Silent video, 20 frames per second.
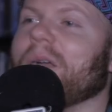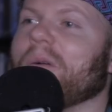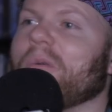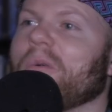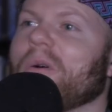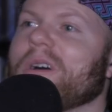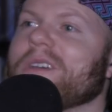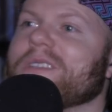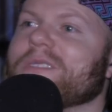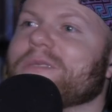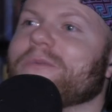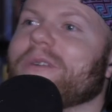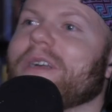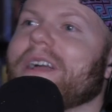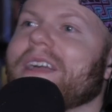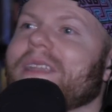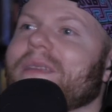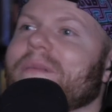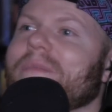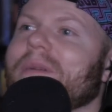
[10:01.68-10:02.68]
I was
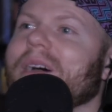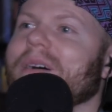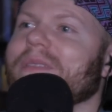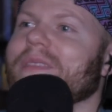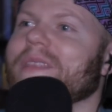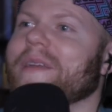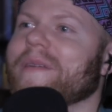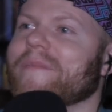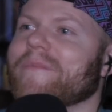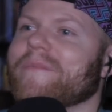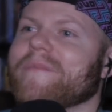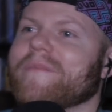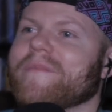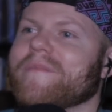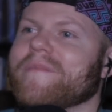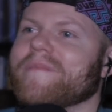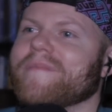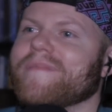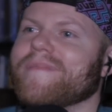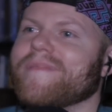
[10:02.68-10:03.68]
right about them.
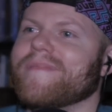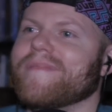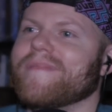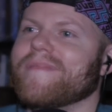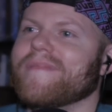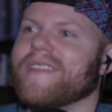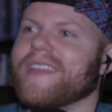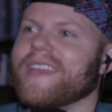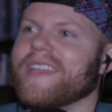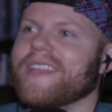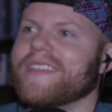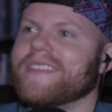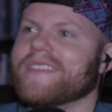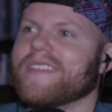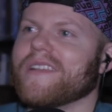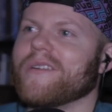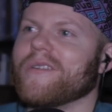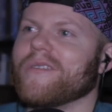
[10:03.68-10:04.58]
It is the